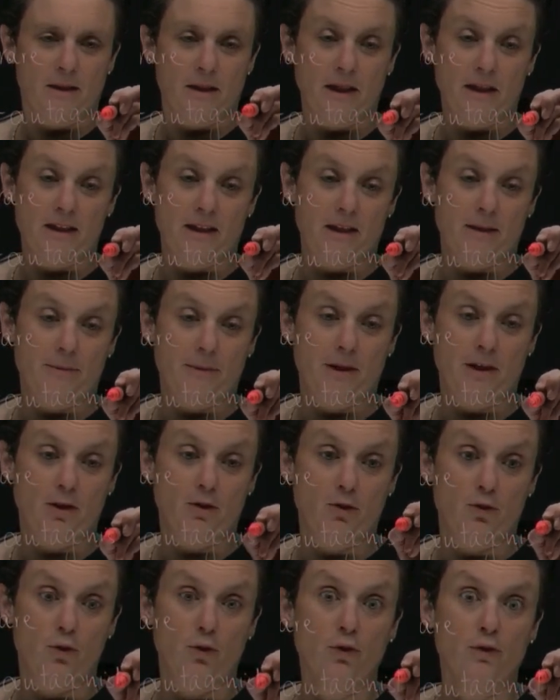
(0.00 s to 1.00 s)
That's something
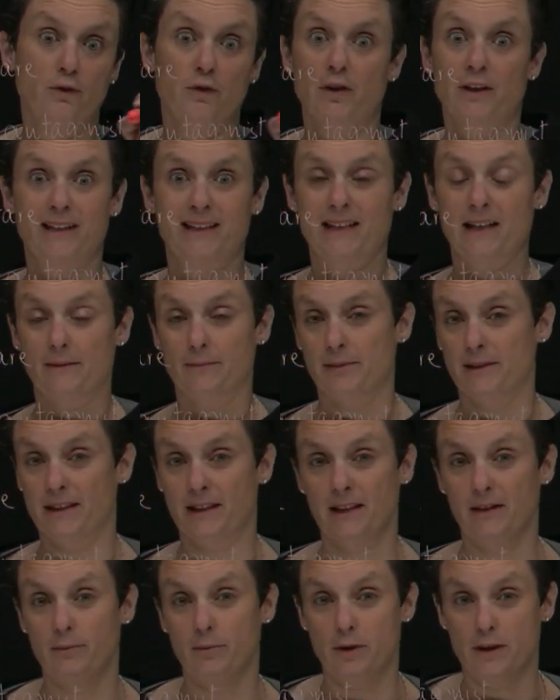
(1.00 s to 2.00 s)
you could, for example,
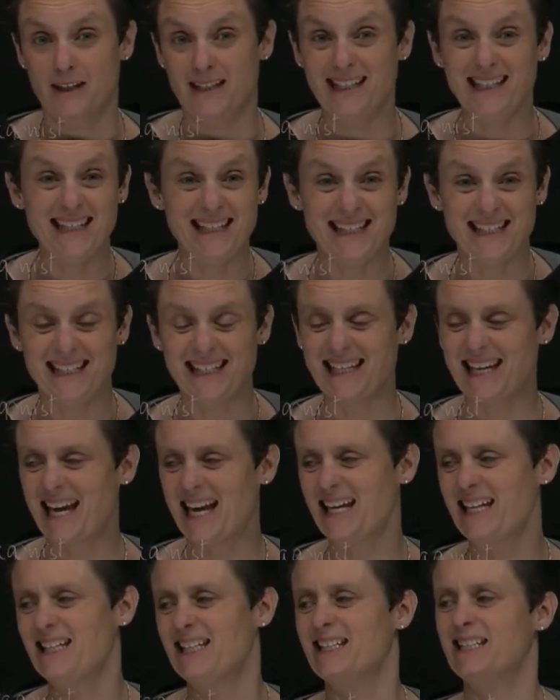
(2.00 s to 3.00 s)
see with
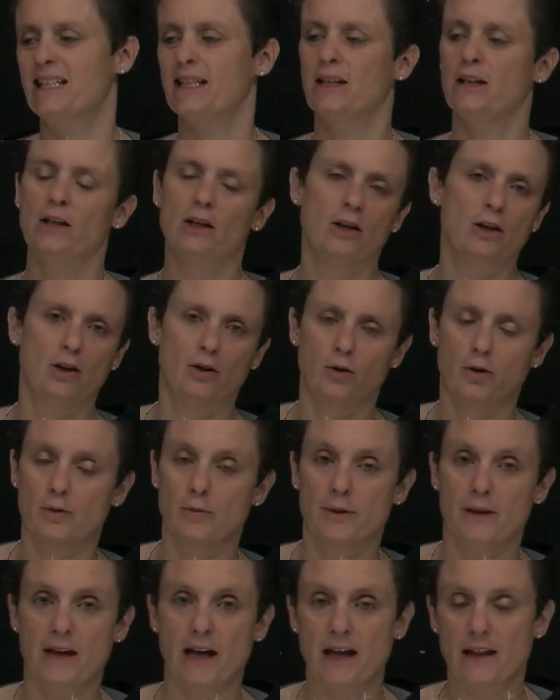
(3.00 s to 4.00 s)
TCAs or
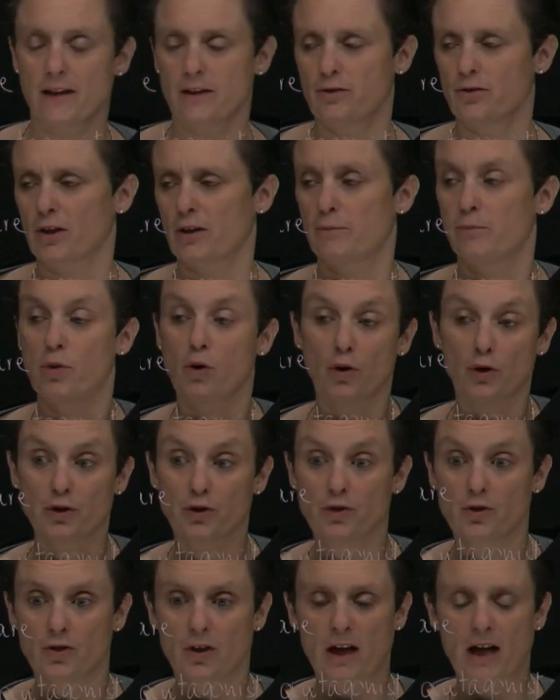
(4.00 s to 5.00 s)
with other drug.
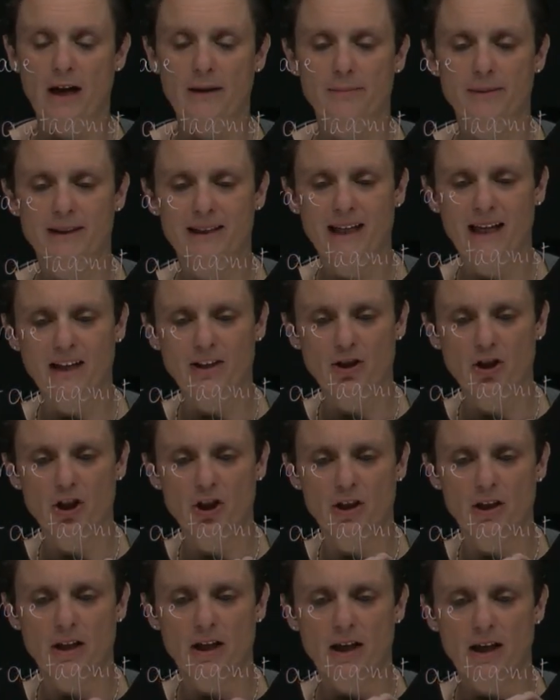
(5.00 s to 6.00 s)
Postural
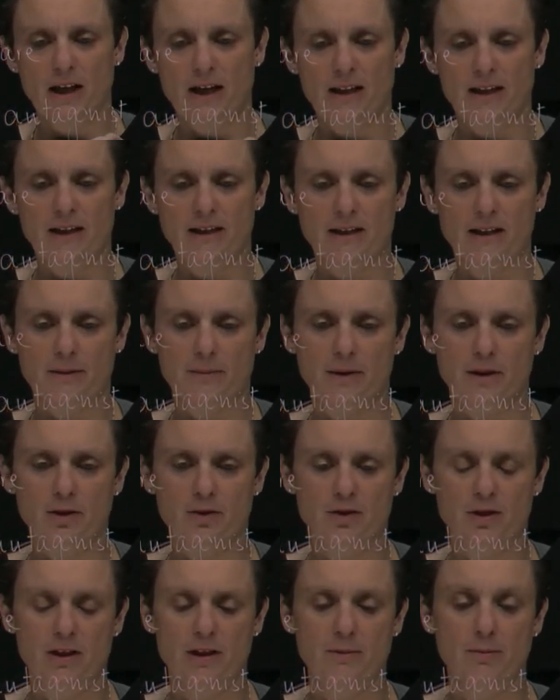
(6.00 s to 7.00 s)
hypertension, that's something
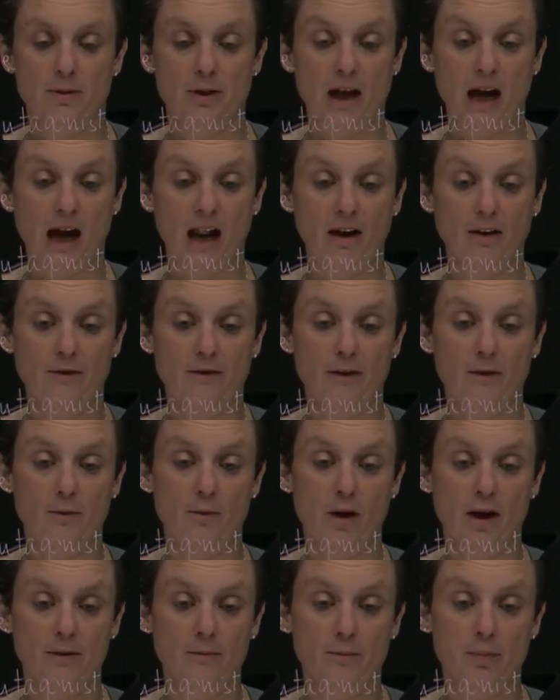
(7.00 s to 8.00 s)
you see with
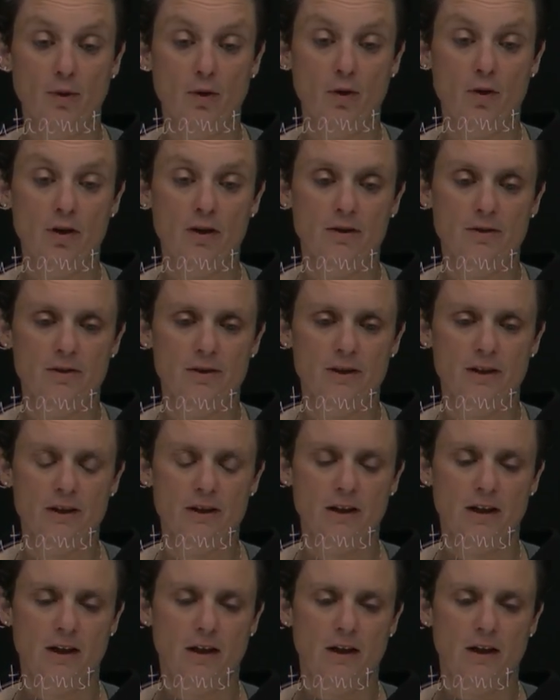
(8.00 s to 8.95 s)
alpha-1 blockers,